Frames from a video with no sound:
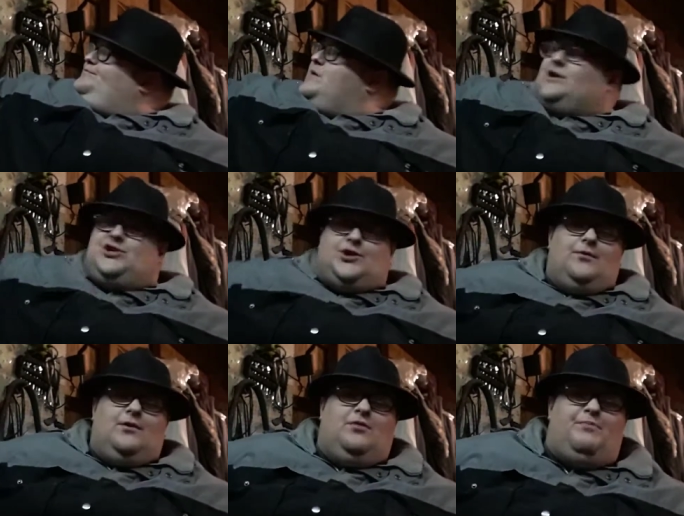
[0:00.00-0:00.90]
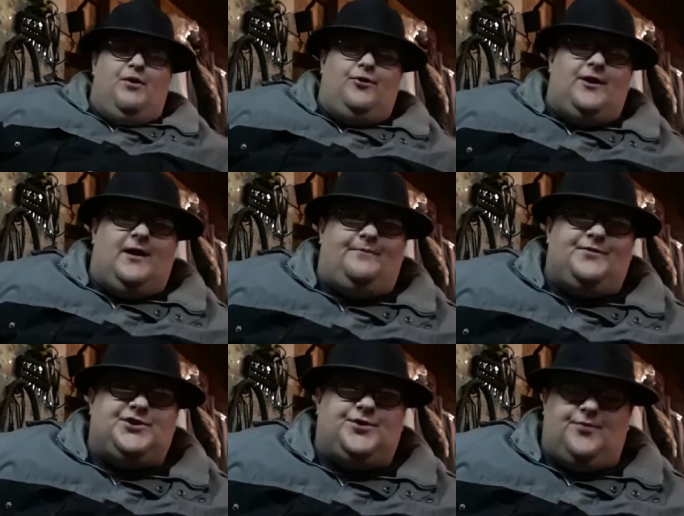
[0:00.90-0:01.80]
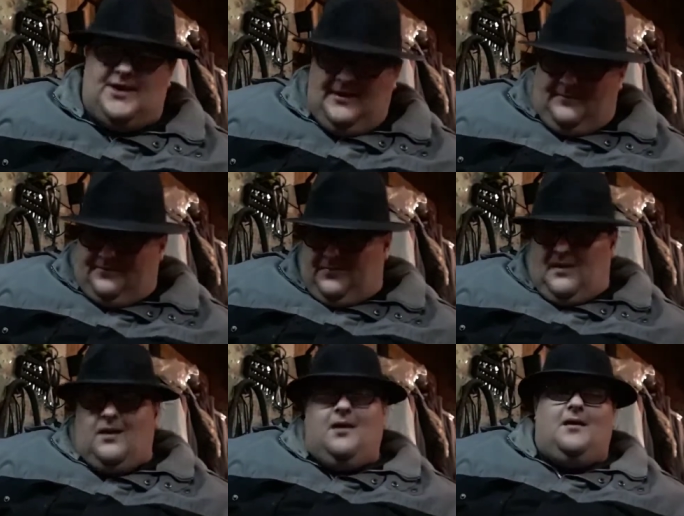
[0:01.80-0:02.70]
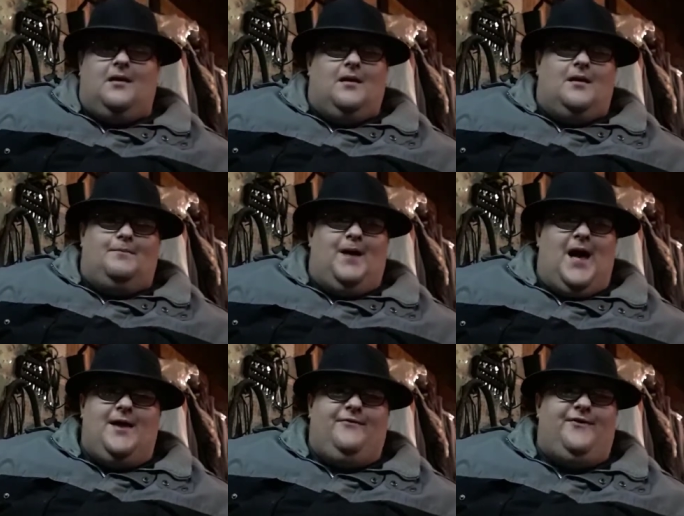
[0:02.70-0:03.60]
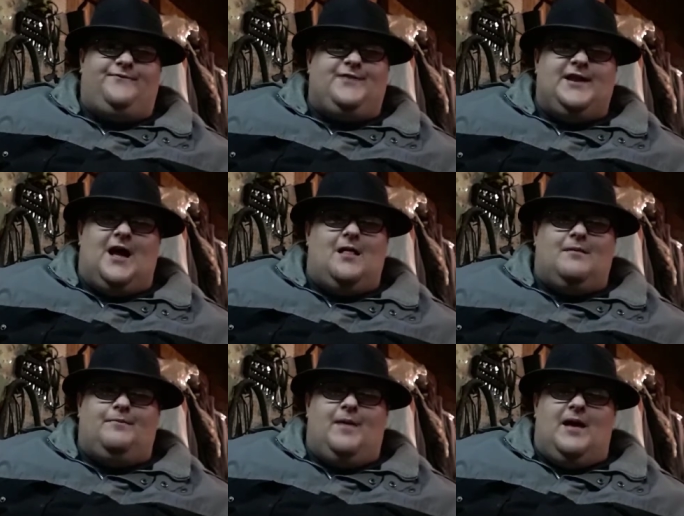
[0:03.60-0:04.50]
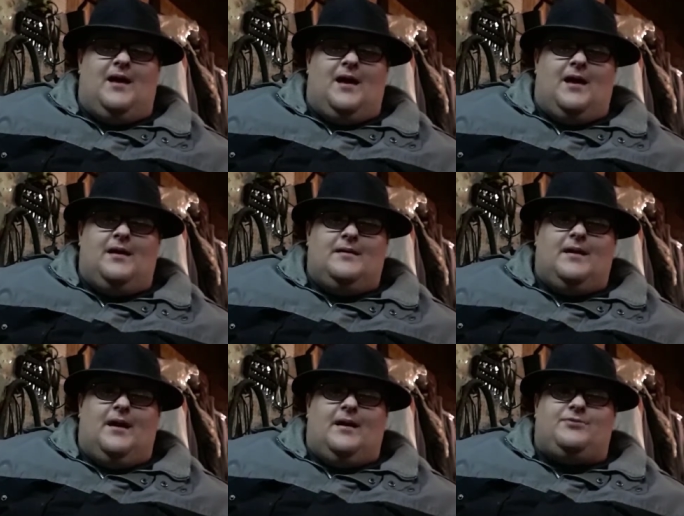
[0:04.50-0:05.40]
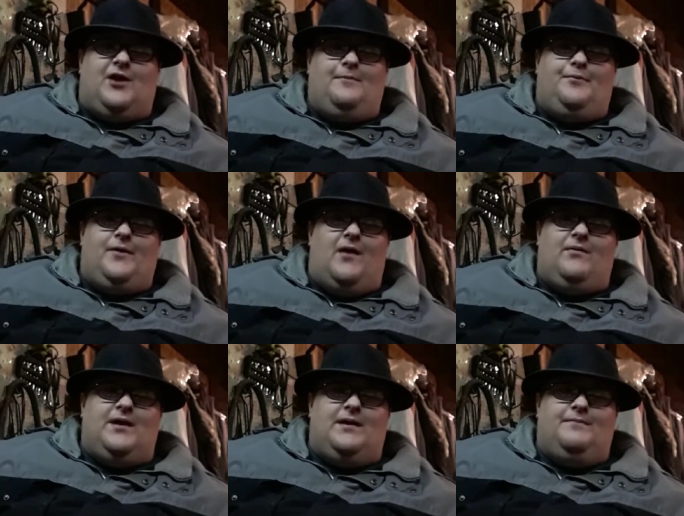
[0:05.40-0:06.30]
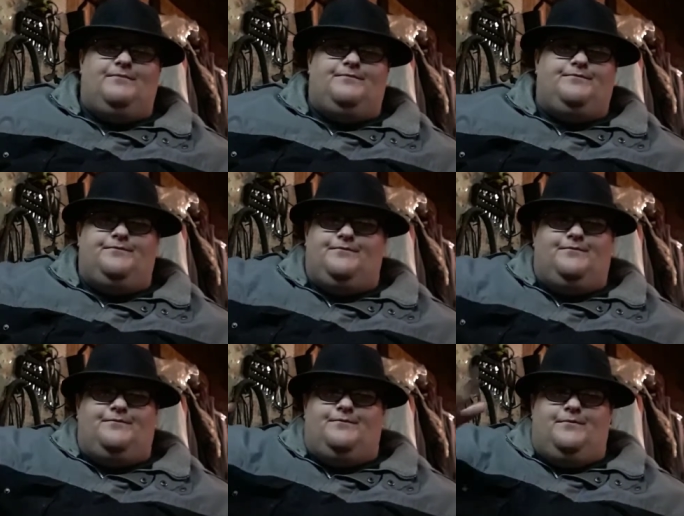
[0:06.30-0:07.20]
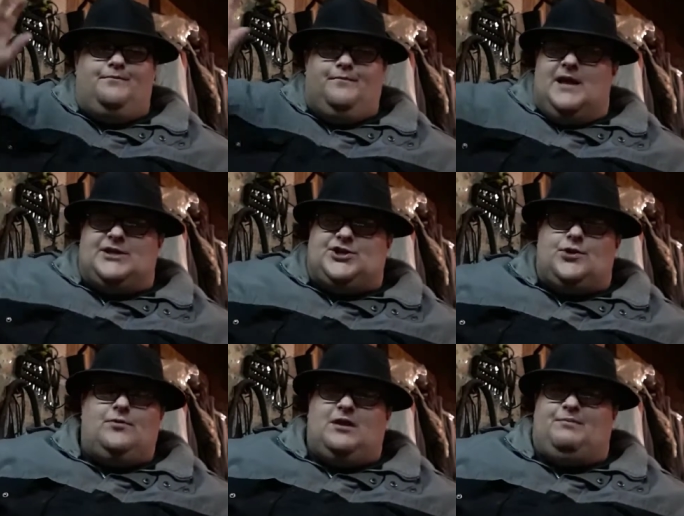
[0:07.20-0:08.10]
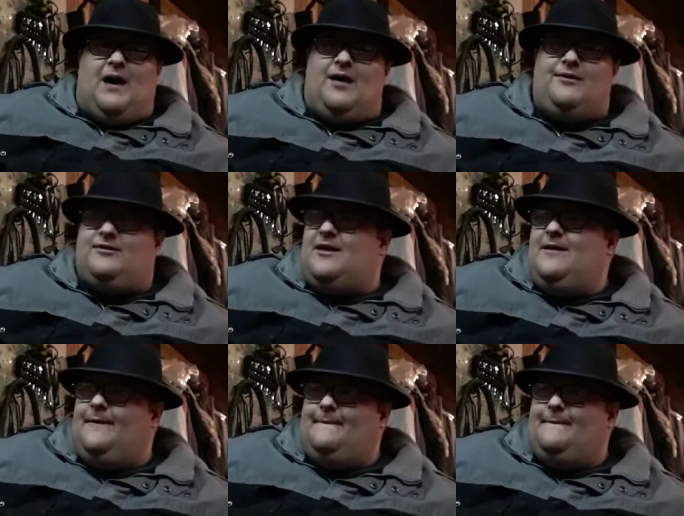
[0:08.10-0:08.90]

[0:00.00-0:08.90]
insurance building up the street buy a $50 uh, uh, temporary insurance policy.